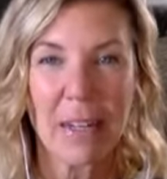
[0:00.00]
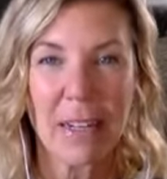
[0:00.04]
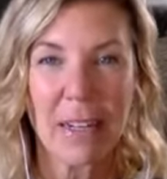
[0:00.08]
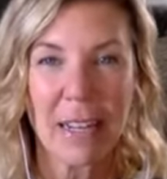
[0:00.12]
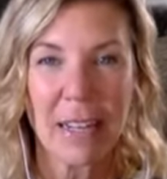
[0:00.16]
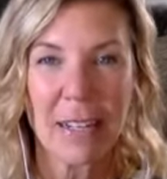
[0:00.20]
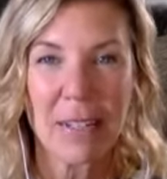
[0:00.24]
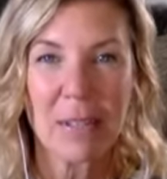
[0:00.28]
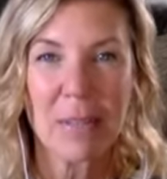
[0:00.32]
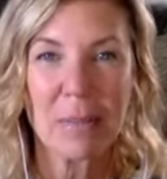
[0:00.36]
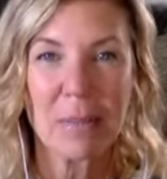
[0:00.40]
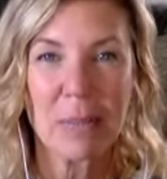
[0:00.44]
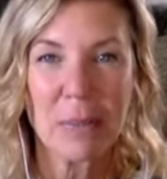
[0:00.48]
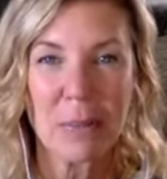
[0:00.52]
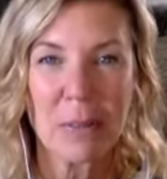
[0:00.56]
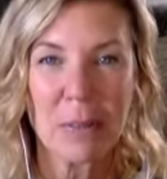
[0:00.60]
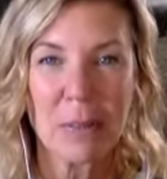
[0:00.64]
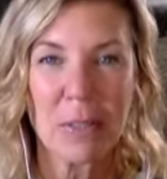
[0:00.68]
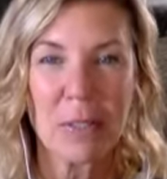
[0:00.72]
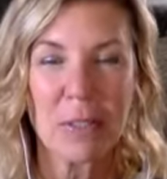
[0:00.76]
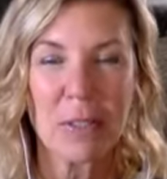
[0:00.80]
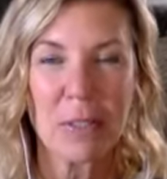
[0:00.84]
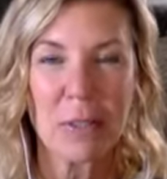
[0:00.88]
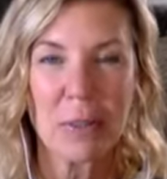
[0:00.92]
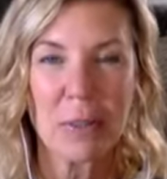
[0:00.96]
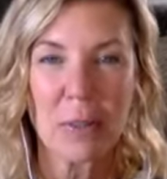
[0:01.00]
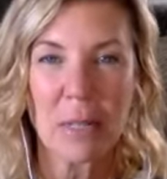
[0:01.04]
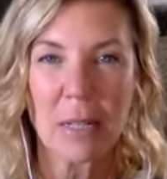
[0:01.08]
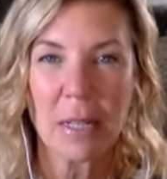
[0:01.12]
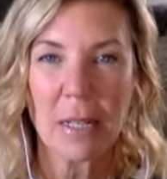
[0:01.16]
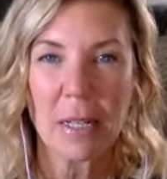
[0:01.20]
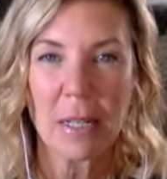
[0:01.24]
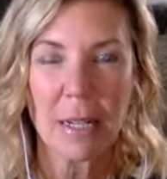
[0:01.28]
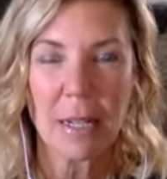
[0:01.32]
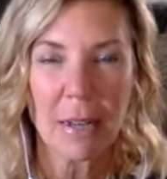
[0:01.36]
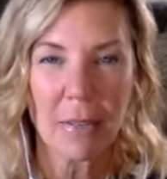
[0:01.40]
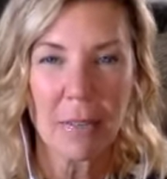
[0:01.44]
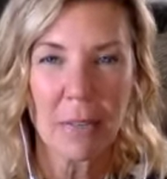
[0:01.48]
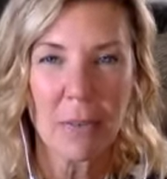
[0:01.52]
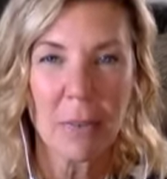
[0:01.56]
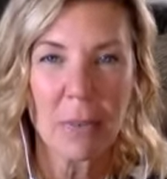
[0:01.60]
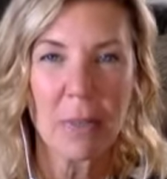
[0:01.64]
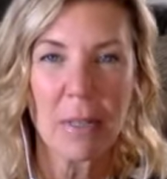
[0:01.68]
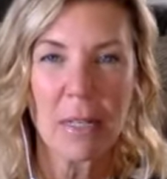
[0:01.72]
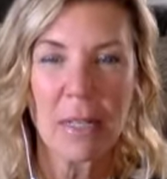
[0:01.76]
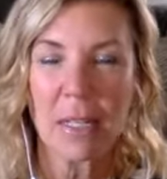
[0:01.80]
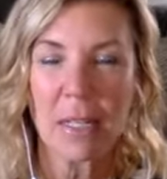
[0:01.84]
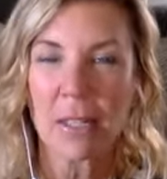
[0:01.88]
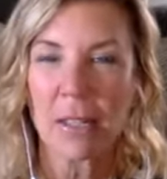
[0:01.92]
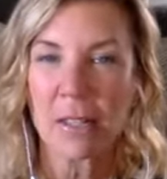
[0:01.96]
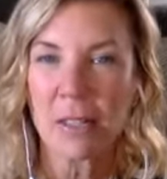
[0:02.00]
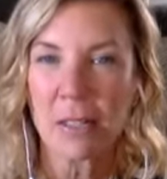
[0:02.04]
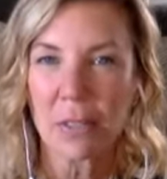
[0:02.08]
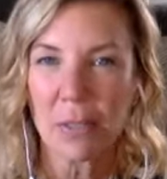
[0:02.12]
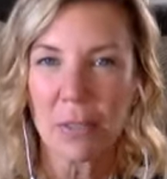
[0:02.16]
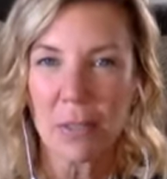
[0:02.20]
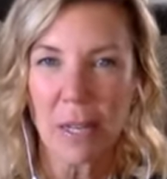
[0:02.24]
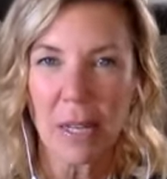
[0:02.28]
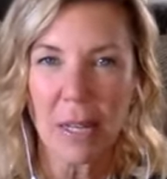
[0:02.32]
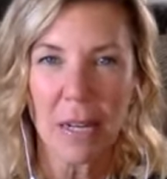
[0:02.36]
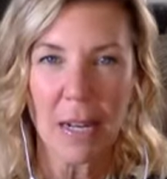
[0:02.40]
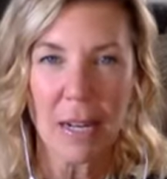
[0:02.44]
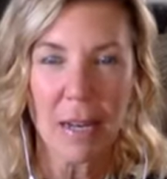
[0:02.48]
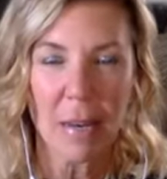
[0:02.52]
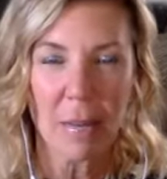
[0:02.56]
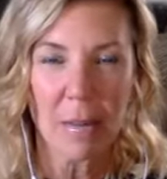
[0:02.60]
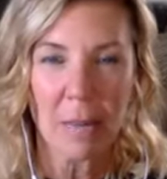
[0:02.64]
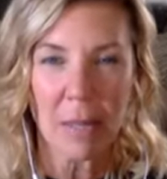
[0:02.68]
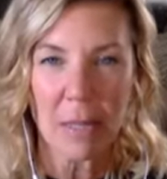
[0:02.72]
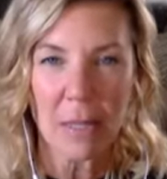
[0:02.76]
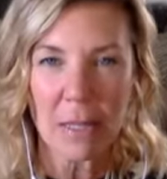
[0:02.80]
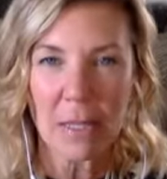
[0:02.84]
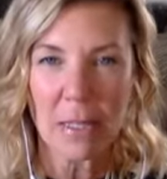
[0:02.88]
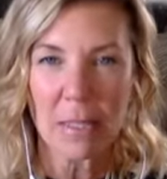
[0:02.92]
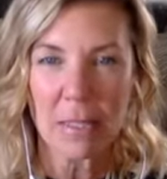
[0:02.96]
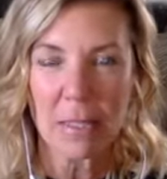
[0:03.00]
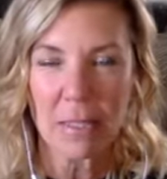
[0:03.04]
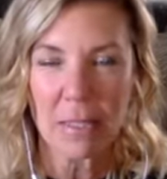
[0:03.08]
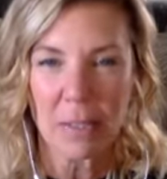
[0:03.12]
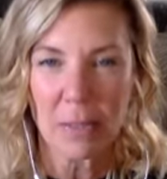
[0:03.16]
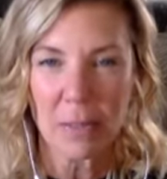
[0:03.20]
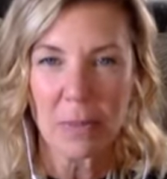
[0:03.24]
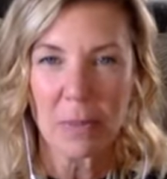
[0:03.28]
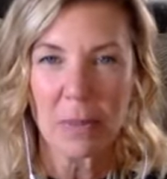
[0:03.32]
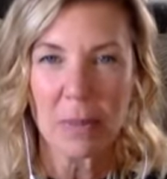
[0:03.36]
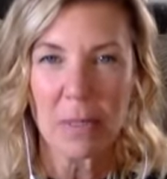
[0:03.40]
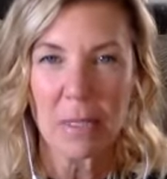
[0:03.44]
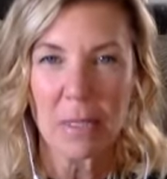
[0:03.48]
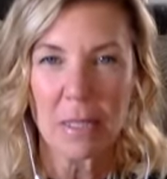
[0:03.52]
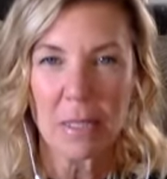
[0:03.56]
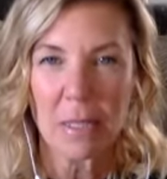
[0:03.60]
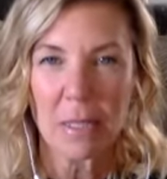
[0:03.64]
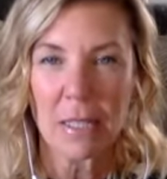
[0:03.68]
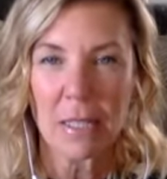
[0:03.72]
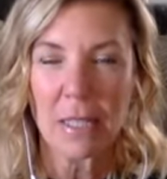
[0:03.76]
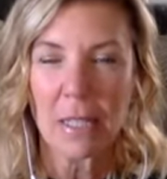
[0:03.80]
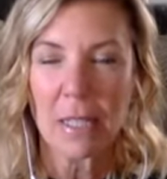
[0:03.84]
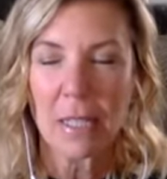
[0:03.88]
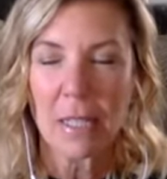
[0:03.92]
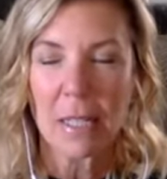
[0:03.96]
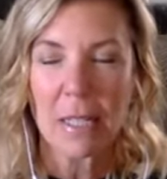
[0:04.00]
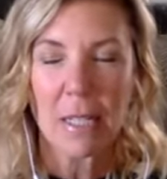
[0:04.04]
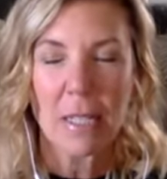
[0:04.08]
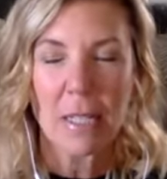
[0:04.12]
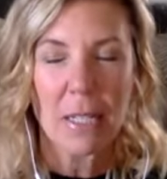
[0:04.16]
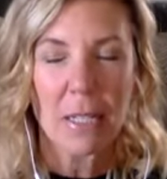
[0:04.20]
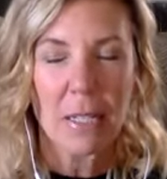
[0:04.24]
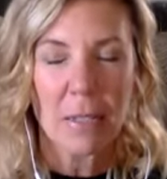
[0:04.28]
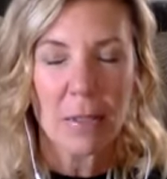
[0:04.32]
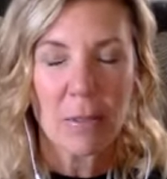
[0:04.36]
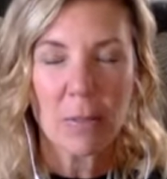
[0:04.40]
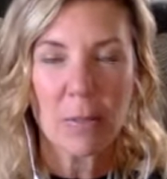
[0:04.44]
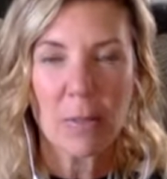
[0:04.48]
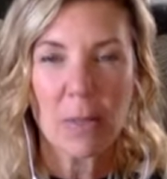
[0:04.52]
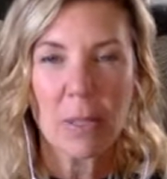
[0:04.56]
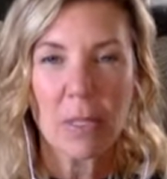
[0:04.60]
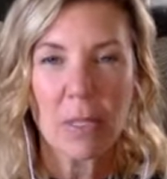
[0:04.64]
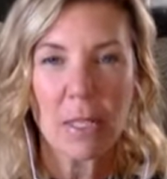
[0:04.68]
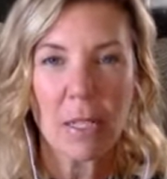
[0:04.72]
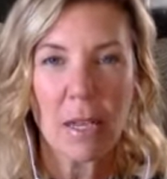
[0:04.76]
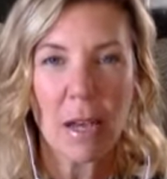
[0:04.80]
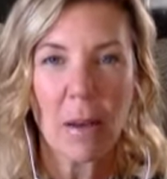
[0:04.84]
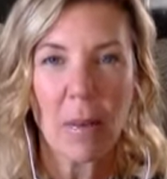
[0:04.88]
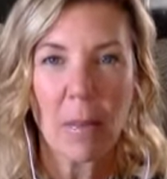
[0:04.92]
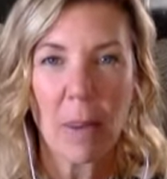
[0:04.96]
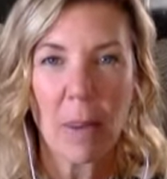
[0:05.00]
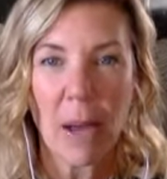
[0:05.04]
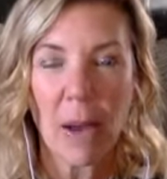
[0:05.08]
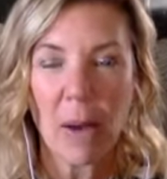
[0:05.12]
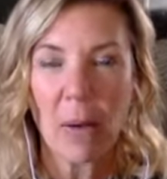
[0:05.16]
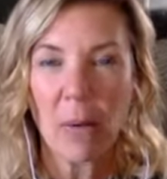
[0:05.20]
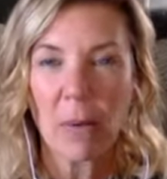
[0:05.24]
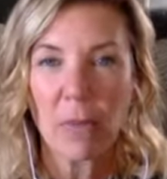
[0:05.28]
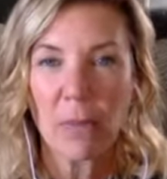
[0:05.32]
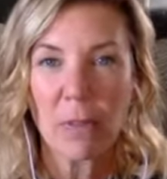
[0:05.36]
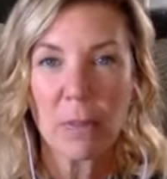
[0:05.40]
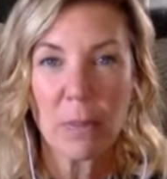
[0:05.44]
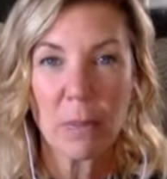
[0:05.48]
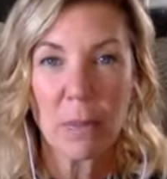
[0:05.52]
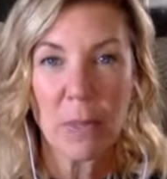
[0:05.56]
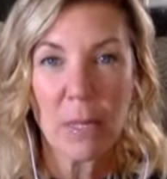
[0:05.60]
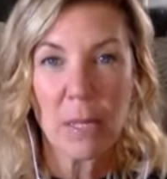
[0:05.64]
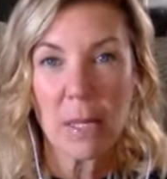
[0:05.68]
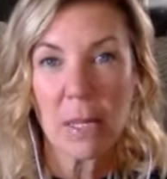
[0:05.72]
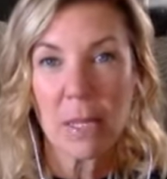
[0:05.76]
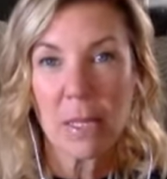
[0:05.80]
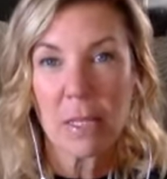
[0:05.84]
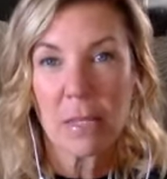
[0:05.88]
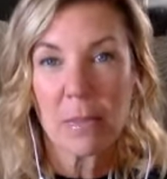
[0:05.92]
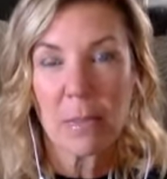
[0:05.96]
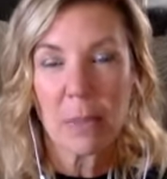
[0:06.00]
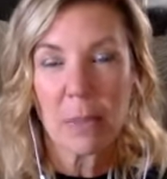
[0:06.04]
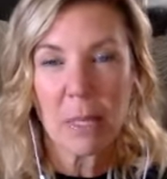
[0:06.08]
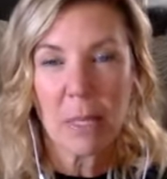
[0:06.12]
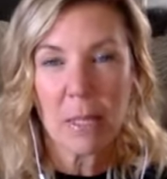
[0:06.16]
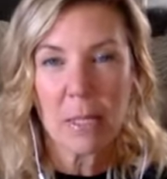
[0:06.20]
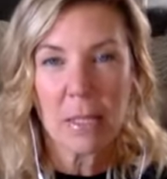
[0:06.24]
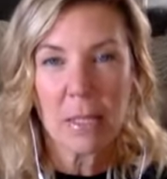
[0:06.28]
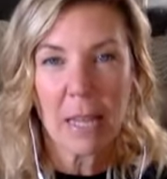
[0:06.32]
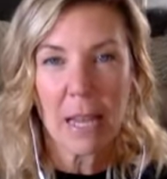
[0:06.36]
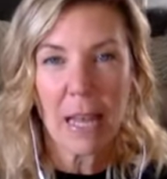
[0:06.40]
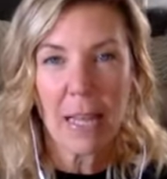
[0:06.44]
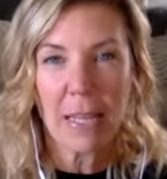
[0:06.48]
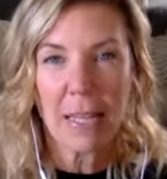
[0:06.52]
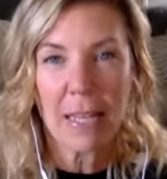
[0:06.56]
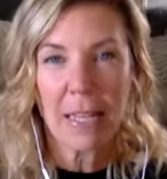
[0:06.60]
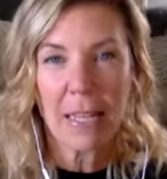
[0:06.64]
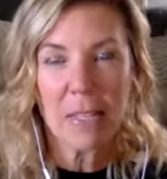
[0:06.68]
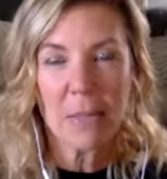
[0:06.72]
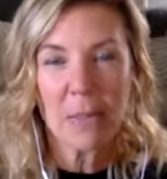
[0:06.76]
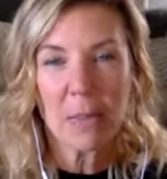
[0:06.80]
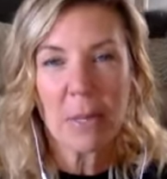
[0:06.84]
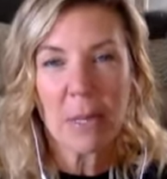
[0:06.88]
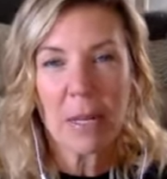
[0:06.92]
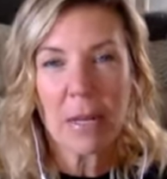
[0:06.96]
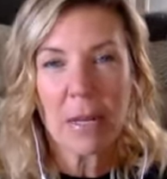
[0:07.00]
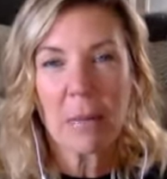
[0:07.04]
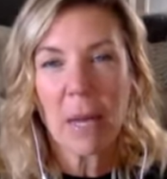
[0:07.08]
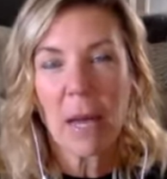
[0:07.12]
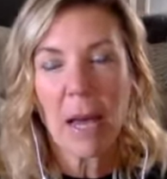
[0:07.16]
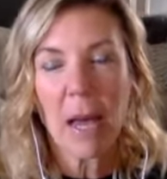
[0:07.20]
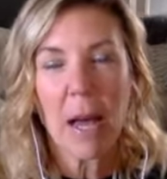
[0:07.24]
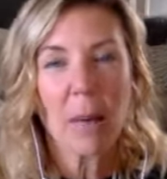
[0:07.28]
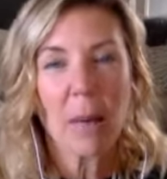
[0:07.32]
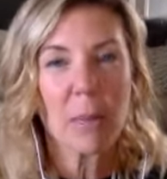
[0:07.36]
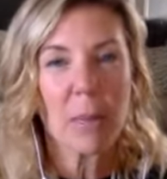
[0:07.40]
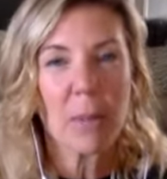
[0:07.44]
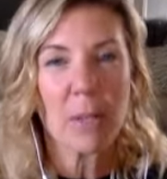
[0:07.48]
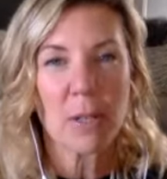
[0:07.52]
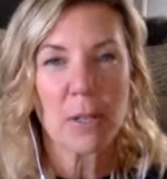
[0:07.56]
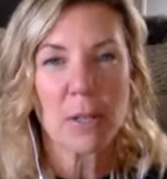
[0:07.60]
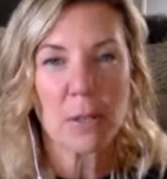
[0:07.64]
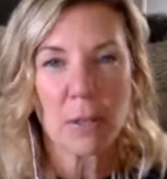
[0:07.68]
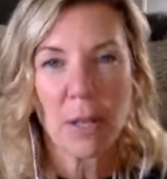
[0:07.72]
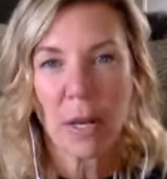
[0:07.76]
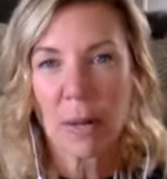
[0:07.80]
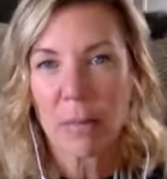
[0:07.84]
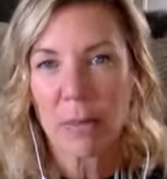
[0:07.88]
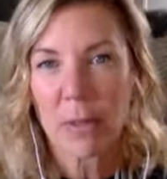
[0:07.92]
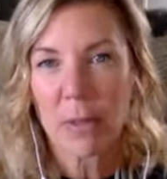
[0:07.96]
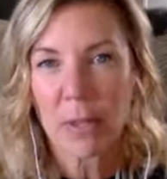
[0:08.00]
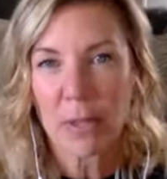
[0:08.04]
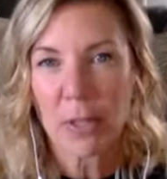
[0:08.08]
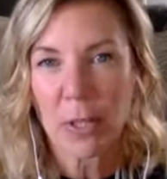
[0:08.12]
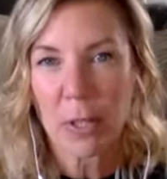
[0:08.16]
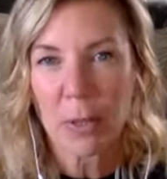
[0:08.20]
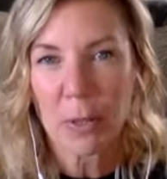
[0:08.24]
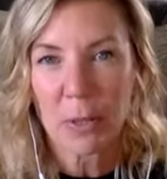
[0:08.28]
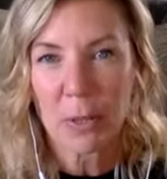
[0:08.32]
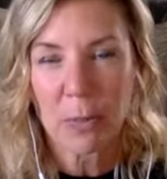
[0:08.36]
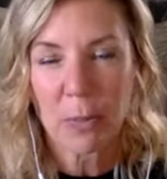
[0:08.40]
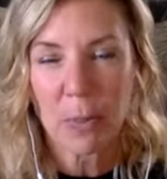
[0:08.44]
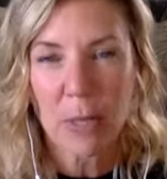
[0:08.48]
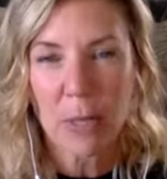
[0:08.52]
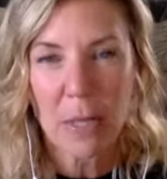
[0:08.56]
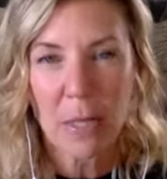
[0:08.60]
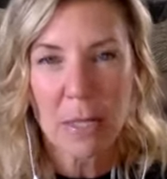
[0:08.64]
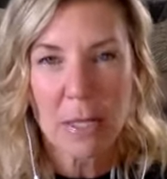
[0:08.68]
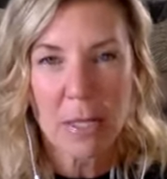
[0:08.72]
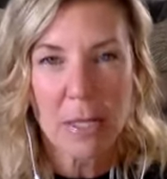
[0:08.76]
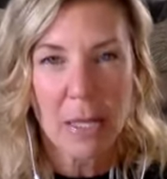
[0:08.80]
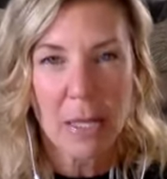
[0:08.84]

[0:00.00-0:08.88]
I hope you will do it. And everyone here, do that happy list. It's really, really a powerful piece, because that's why I'm a happiness coach, because